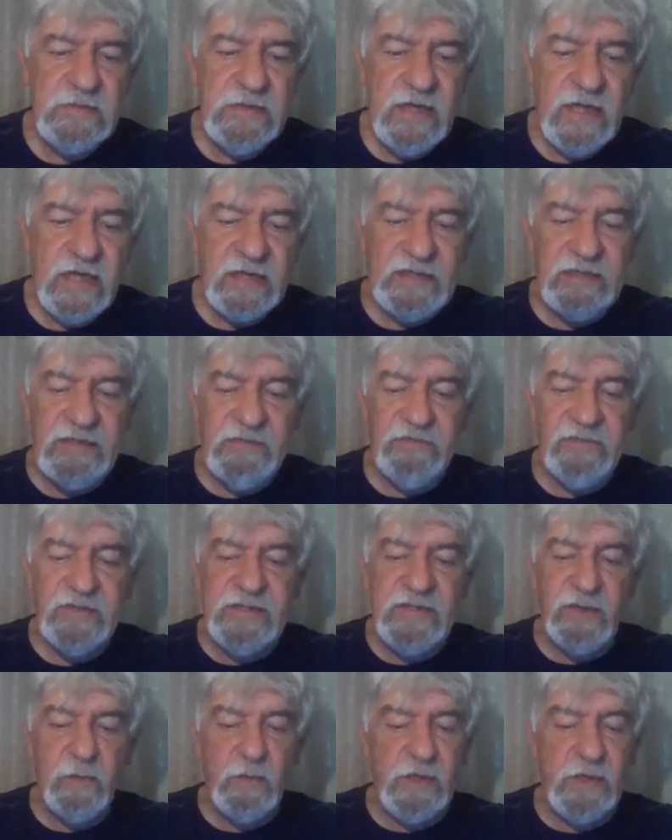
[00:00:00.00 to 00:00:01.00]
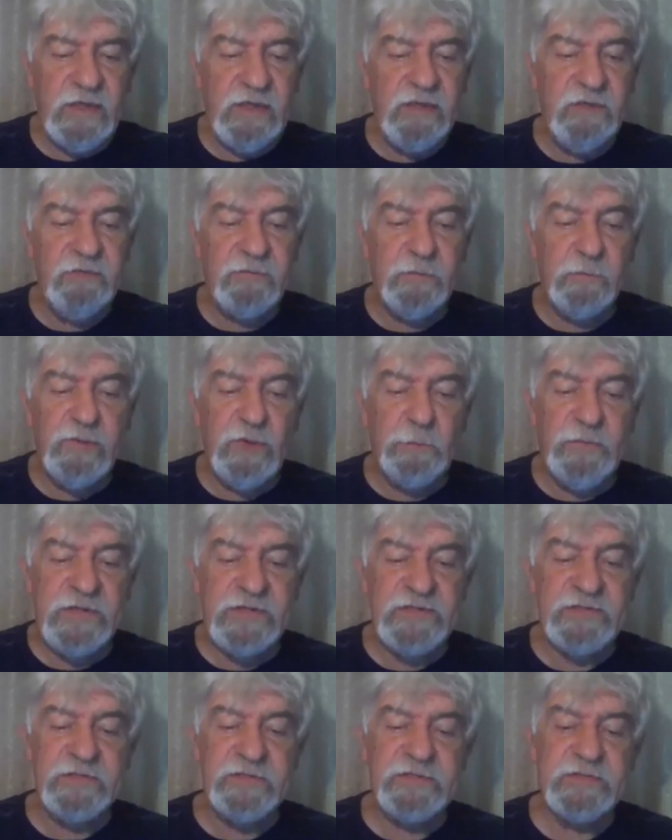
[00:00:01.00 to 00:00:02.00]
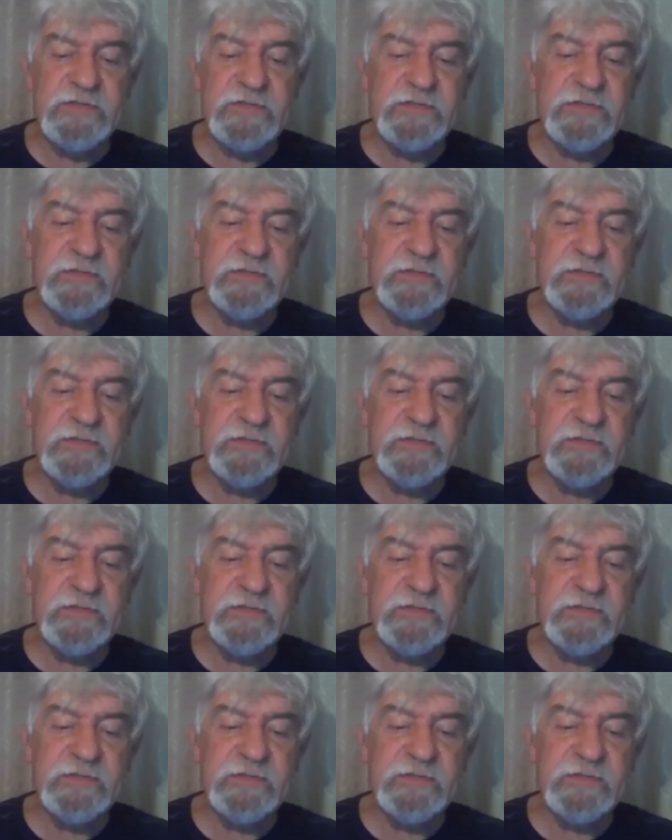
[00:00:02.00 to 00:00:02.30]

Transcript: I can never get away from your presence.